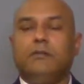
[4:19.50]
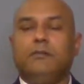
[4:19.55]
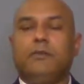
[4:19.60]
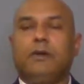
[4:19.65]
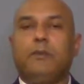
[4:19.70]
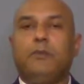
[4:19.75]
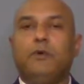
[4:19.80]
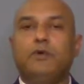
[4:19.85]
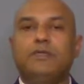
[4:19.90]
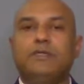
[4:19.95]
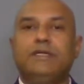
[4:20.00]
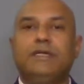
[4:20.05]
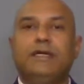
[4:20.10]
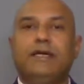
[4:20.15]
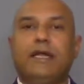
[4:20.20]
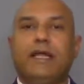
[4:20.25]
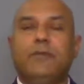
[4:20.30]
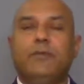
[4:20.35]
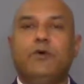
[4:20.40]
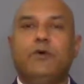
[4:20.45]

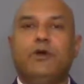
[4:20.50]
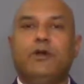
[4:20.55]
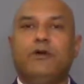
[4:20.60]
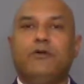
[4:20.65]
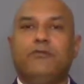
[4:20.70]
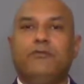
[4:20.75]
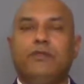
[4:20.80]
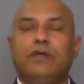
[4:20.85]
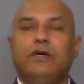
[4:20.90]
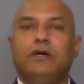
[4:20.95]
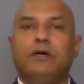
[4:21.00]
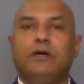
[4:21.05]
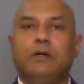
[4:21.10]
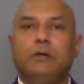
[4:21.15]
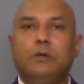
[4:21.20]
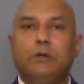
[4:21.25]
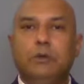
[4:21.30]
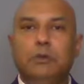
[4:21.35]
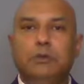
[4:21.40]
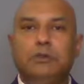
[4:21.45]
proportionate amount of the
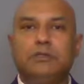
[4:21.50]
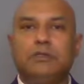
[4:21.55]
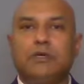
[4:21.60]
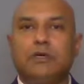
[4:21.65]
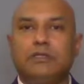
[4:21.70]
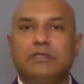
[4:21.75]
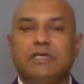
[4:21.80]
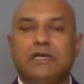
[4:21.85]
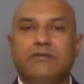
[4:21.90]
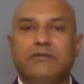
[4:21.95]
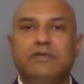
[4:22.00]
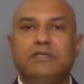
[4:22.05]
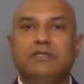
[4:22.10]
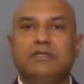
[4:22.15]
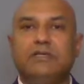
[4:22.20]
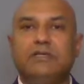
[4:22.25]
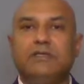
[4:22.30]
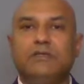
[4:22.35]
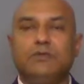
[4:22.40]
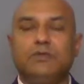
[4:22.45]
goods or
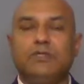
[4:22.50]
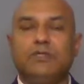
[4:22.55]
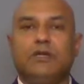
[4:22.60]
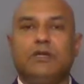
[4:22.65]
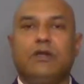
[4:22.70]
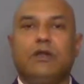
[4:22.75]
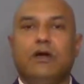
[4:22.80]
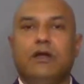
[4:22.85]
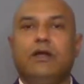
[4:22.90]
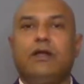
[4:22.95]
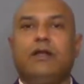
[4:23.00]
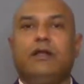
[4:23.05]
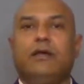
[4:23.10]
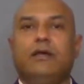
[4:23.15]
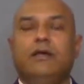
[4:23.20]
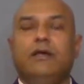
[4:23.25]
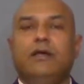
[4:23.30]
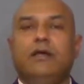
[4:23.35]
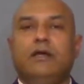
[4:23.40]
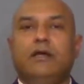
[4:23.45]
services which are not
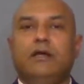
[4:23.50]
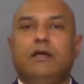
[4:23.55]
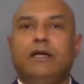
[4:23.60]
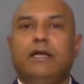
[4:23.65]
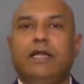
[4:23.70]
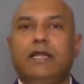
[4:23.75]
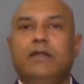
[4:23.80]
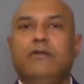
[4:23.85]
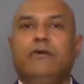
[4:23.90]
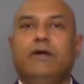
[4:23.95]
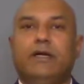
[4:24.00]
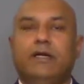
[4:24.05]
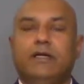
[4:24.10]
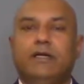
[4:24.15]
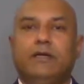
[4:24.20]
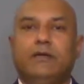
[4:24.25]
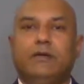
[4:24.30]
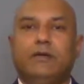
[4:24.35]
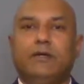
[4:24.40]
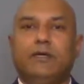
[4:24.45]
delivered
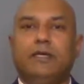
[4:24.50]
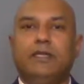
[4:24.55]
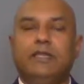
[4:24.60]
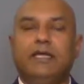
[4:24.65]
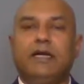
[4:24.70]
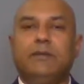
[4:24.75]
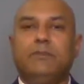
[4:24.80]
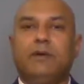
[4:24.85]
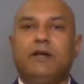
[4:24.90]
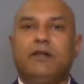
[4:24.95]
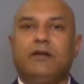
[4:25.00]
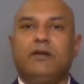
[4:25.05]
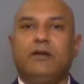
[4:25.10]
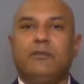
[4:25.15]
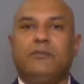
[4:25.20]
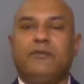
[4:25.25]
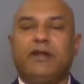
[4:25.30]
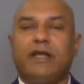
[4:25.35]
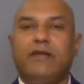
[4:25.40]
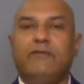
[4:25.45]
in that particular
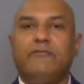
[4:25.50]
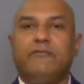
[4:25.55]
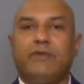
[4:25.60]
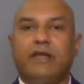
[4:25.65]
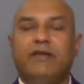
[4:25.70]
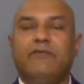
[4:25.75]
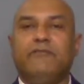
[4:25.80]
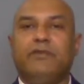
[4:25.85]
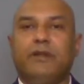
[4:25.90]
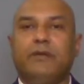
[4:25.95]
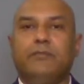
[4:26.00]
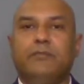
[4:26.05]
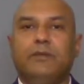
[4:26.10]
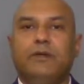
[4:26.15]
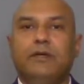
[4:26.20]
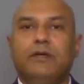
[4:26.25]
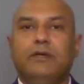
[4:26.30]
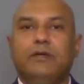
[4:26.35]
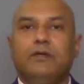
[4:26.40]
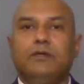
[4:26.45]
time frame.
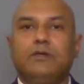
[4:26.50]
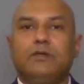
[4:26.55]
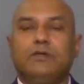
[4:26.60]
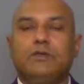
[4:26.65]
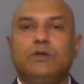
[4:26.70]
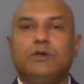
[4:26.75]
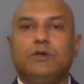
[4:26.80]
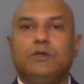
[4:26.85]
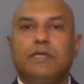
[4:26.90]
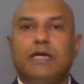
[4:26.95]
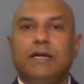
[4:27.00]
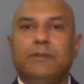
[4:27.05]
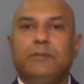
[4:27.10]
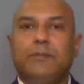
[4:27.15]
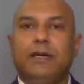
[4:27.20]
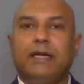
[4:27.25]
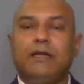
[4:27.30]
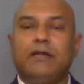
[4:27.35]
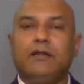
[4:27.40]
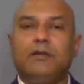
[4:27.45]
So that
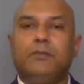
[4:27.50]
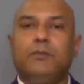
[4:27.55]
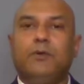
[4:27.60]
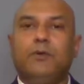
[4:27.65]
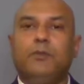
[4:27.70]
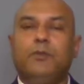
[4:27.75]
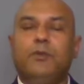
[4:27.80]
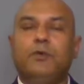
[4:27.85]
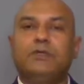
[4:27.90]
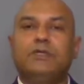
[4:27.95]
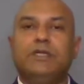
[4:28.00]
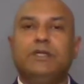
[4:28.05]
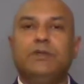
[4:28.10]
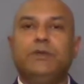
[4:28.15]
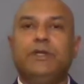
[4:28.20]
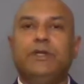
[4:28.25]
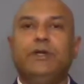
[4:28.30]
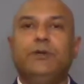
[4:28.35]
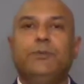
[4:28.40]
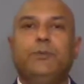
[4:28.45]
particular portion
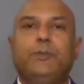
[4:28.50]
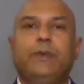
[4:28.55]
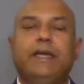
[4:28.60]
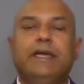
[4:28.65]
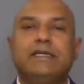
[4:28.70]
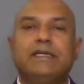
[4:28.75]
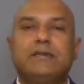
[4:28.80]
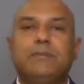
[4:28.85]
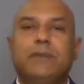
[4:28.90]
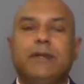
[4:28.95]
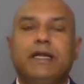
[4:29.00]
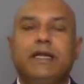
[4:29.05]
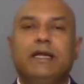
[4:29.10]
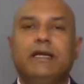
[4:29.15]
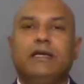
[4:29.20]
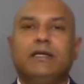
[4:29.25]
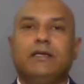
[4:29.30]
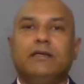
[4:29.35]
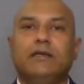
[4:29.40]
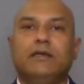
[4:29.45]
you need to pay as a
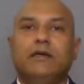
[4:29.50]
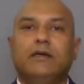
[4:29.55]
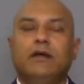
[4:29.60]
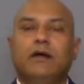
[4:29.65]
penalty,